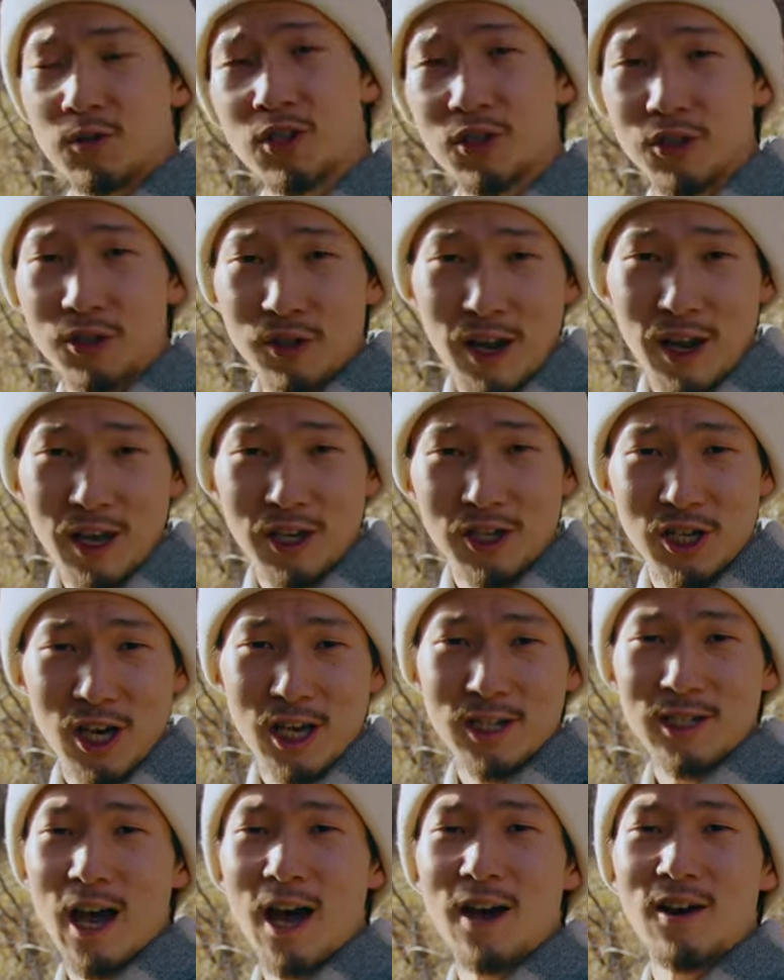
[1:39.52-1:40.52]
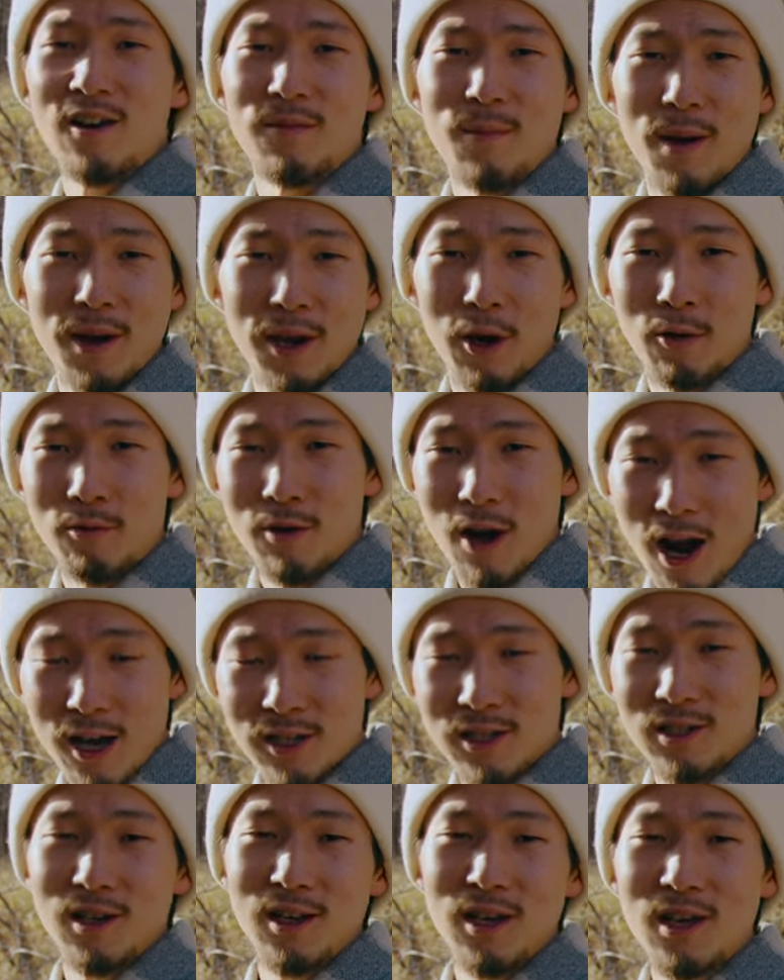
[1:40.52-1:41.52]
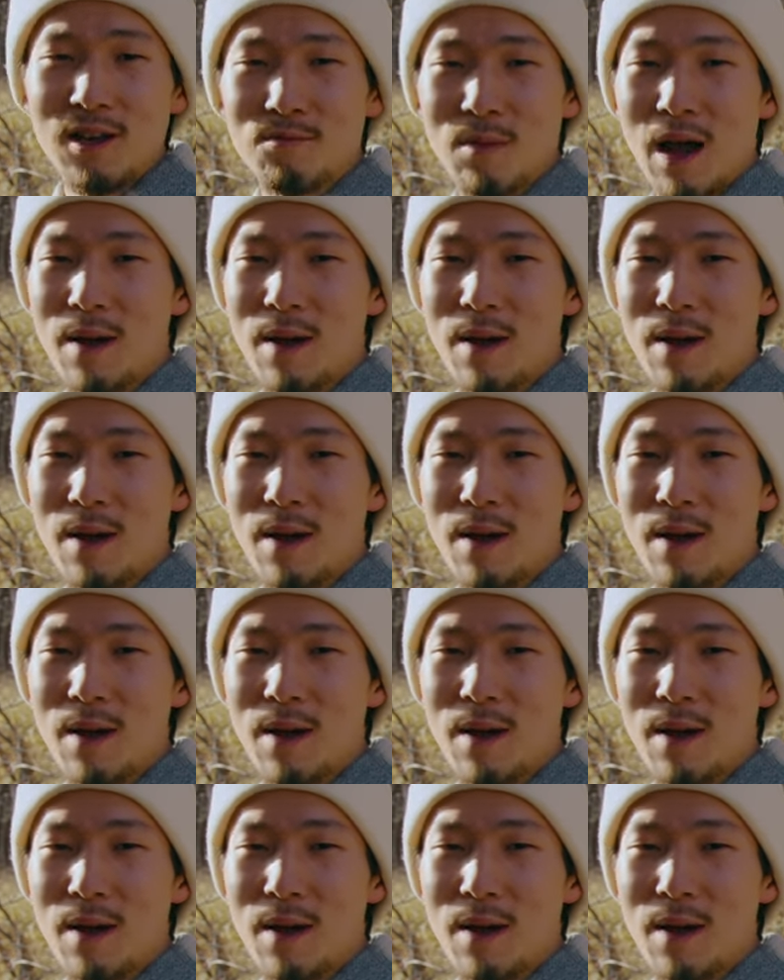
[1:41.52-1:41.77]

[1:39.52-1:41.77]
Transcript: So today, just out of my curiosity,